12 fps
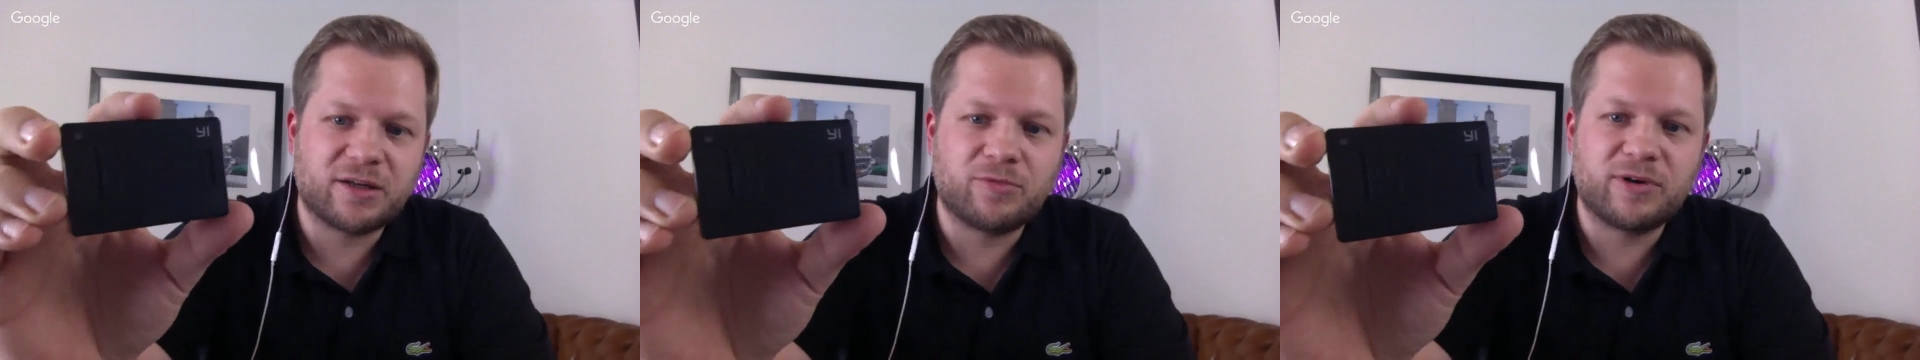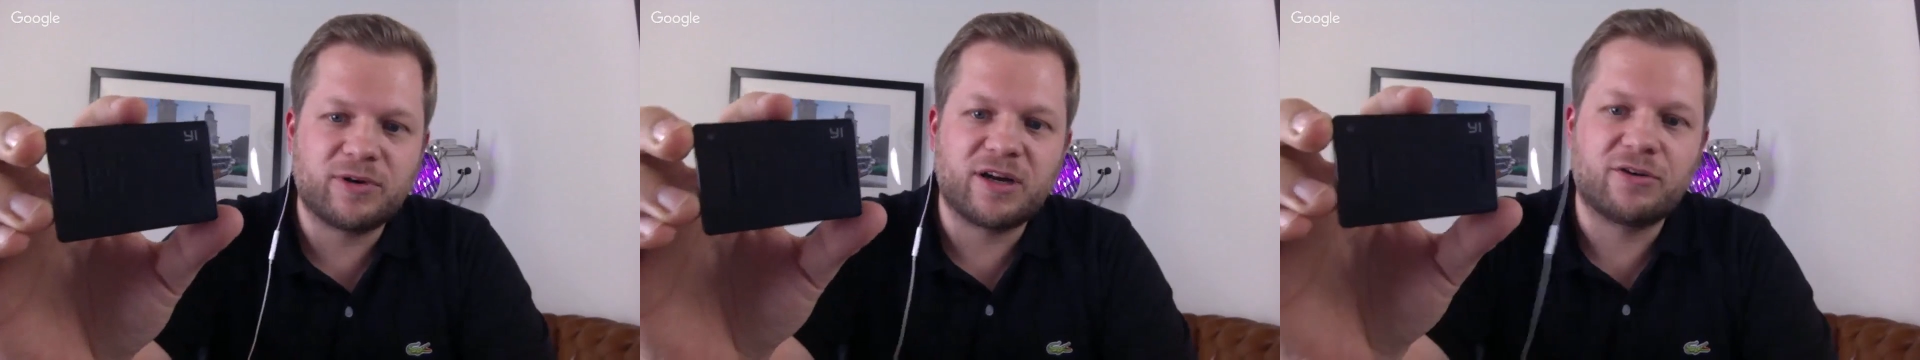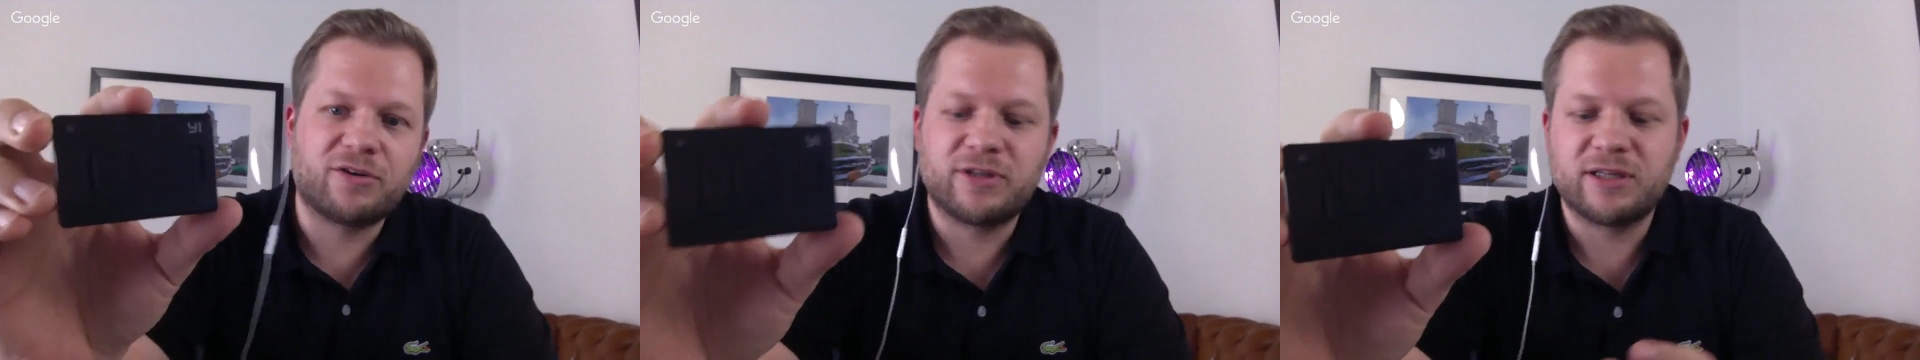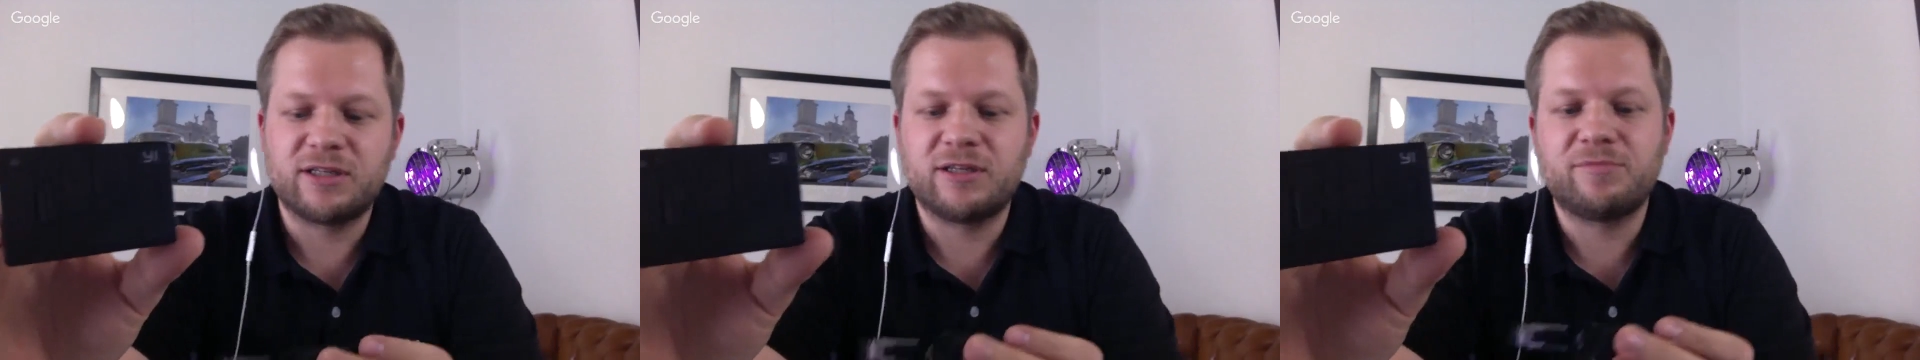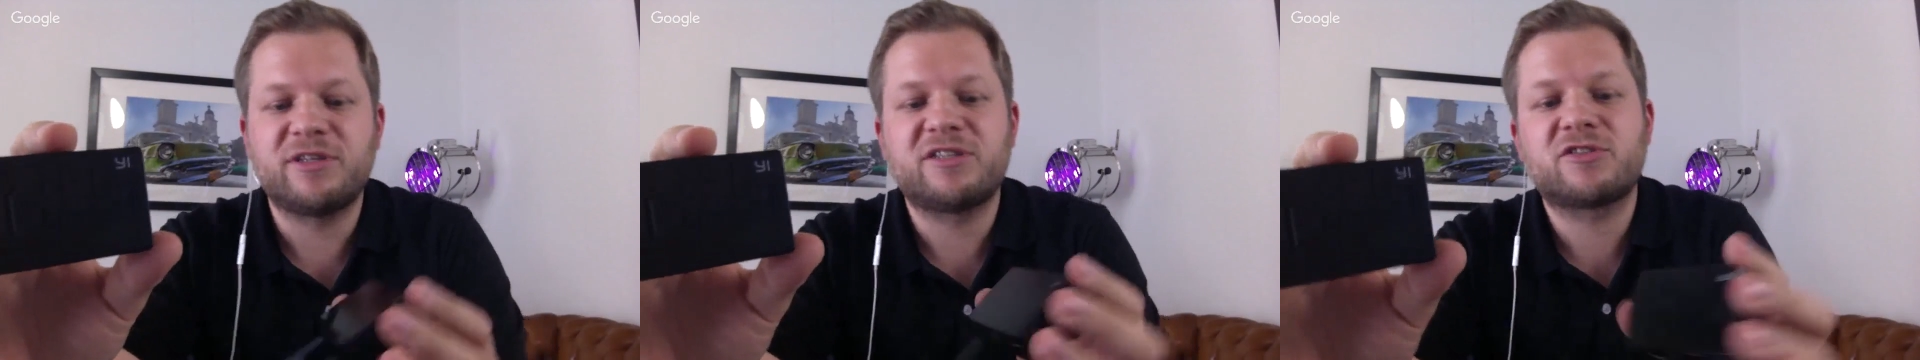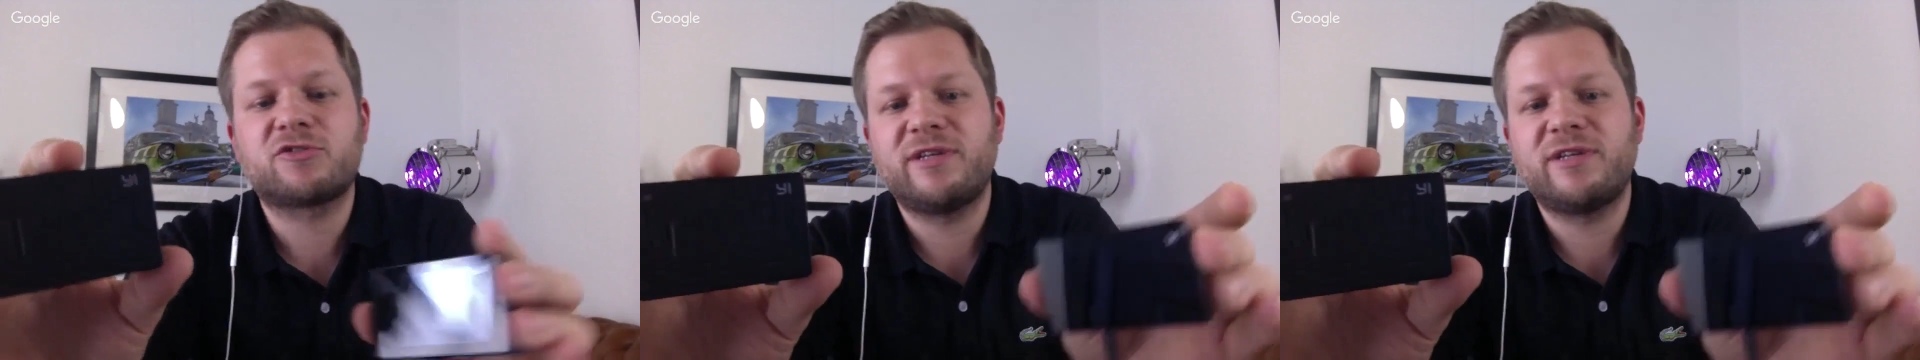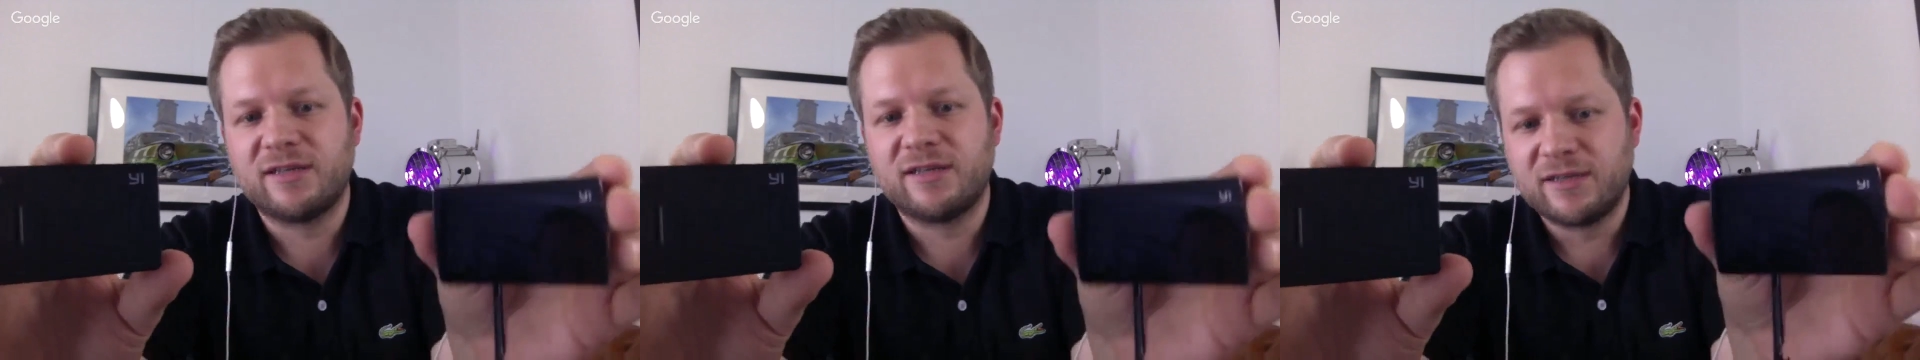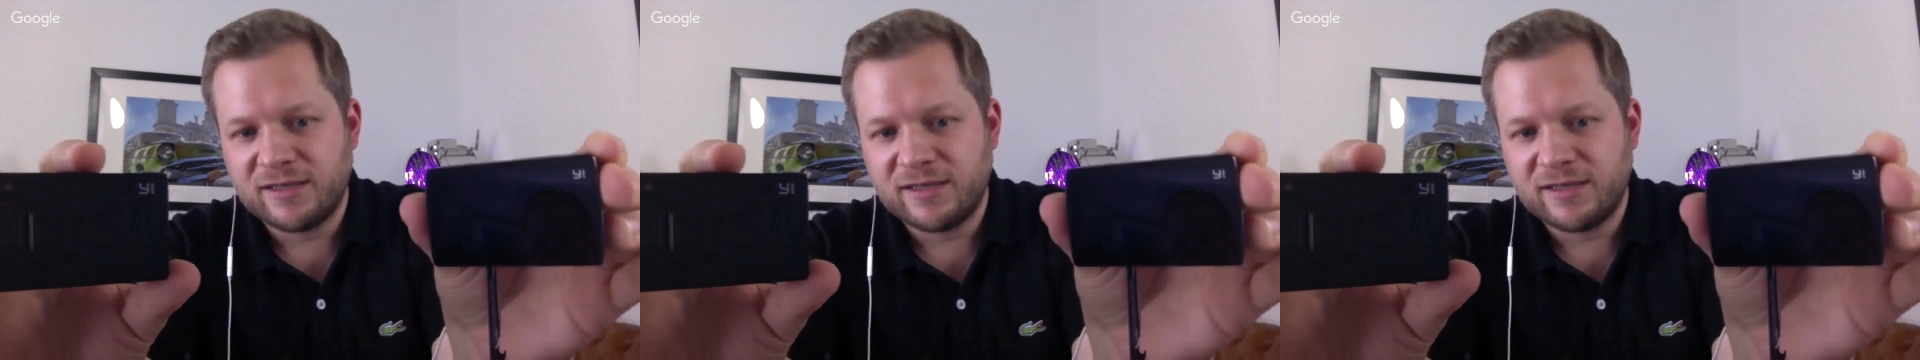where now the big screen